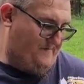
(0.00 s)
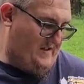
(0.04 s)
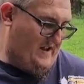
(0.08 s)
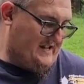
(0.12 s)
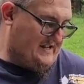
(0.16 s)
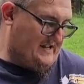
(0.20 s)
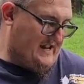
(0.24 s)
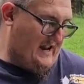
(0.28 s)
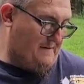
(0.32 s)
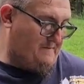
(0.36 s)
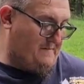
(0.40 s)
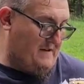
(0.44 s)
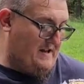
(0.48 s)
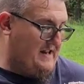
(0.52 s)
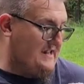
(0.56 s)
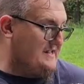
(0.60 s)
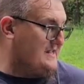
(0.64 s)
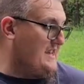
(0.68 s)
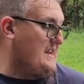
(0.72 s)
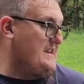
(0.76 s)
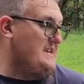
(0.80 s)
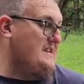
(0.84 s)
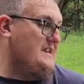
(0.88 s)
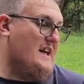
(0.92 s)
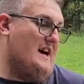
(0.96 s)
Next up is
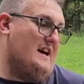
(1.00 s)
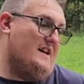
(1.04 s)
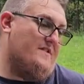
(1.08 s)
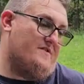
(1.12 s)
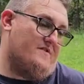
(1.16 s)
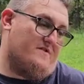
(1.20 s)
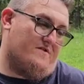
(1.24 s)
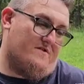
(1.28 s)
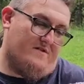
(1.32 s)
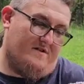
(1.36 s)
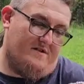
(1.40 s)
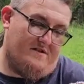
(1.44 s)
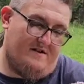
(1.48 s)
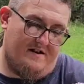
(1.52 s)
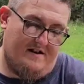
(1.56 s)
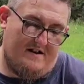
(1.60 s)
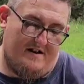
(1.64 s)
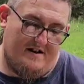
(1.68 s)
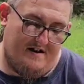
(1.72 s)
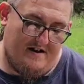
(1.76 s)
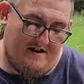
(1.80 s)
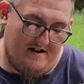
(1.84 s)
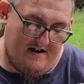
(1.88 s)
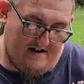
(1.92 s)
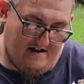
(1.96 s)
another
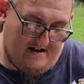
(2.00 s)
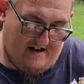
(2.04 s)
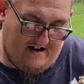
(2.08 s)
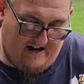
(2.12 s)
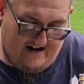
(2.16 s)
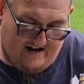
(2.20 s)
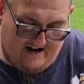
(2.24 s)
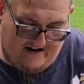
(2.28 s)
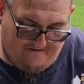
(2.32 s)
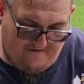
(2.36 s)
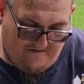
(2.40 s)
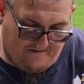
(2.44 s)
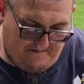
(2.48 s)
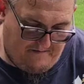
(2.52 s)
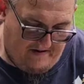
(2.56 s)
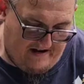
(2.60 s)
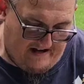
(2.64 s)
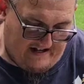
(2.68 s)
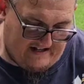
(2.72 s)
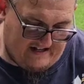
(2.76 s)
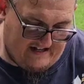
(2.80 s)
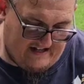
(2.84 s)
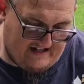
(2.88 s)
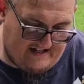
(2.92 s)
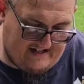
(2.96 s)
Innova
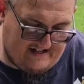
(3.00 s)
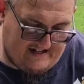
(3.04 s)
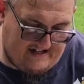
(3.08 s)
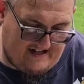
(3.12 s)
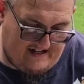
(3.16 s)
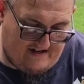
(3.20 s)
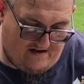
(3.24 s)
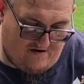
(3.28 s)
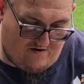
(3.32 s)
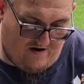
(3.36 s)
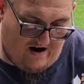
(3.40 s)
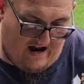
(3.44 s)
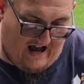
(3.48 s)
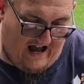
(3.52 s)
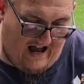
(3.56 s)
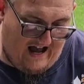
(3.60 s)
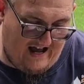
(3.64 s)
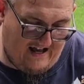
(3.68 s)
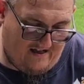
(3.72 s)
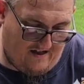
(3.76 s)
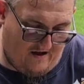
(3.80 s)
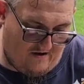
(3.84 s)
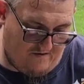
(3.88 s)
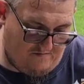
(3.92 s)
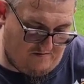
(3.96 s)
Beast. This is in their
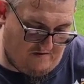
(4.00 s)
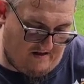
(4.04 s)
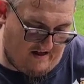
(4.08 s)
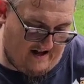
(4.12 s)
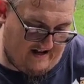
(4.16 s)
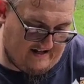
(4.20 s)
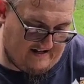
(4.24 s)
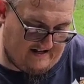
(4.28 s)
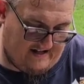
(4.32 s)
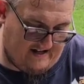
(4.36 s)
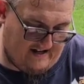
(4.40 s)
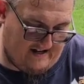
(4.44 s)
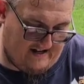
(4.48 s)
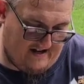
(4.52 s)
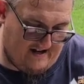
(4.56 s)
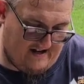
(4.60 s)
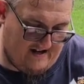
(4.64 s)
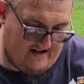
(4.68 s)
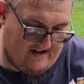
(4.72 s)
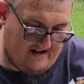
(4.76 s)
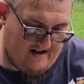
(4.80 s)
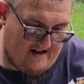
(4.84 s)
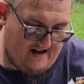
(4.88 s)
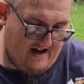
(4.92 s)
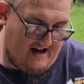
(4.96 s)
Halo plastic,
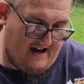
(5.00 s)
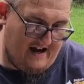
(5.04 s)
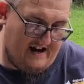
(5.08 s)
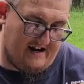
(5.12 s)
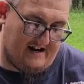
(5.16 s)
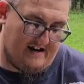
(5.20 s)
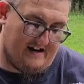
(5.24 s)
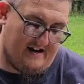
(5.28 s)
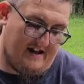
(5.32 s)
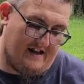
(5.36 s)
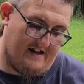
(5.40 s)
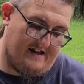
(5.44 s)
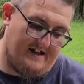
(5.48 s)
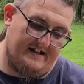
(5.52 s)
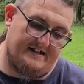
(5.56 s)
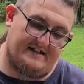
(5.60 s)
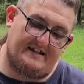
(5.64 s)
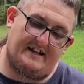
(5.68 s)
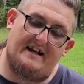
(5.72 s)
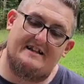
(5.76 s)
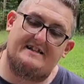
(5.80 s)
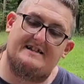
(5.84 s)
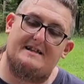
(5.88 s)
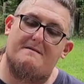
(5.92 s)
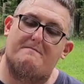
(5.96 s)
and it's
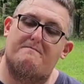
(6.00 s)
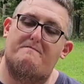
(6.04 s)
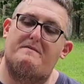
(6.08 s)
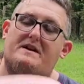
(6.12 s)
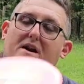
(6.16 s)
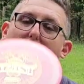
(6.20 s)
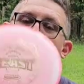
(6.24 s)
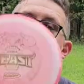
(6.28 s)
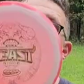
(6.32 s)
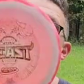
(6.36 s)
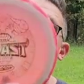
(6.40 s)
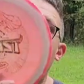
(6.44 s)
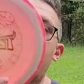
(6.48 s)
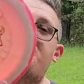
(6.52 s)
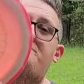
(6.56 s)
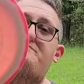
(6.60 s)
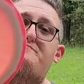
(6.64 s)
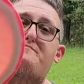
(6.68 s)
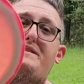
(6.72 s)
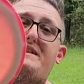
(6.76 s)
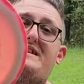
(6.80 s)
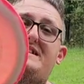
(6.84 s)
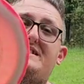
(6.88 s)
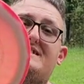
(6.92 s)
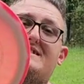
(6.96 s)
got the big old
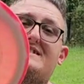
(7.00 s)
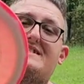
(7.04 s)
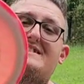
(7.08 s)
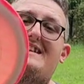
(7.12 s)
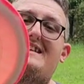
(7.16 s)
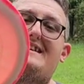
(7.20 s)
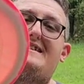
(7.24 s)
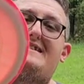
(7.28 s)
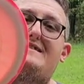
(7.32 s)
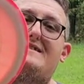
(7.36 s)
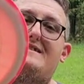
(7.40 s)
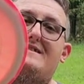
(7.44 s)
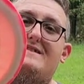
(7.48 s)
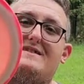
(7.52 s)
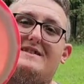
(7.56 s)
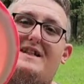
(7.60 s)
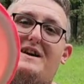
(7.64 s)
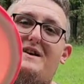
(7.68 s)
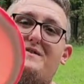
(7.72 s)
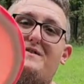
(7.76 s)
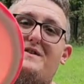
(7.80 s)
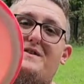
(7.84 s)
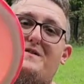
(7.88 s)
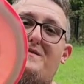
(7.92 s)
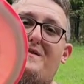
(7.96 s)
Beast
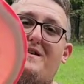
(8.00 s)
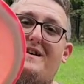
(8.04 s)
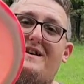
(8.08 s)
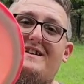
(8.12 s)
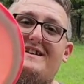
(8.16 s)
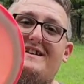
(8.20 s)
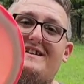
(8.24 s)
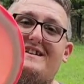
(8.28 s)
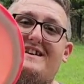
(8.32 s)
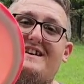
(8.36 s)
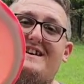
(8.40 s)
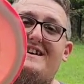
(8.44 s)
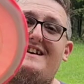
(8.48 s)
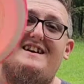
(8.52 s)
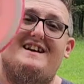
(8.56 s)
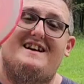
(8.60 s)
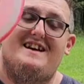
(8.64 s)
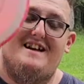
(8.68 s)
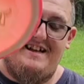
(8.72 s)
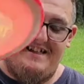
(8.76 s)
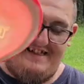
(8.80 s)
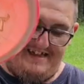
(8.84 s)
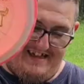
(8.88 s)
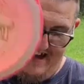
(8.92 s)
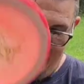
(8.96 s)
logo on it.
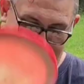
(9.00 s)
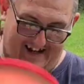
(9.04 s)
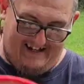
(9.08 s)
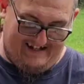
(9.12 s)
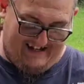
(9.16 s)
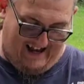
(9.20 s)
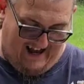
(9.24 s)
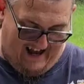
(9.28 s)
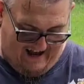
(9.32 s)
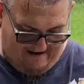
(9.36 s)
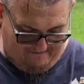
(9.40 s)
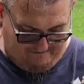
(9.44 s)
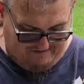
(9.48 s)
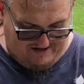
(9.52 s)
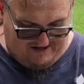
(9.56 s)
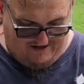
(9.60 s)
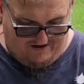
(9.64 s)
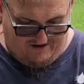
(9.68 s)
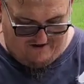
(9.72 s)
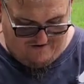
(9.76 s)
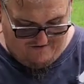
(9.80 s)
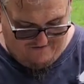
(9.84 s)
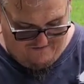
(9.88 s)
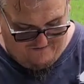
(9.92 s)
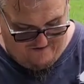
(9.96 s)
That is
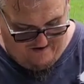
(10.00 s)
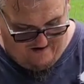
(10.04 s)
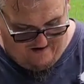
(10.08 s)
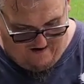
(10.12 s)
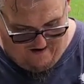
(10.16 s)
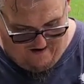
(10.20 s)
absolute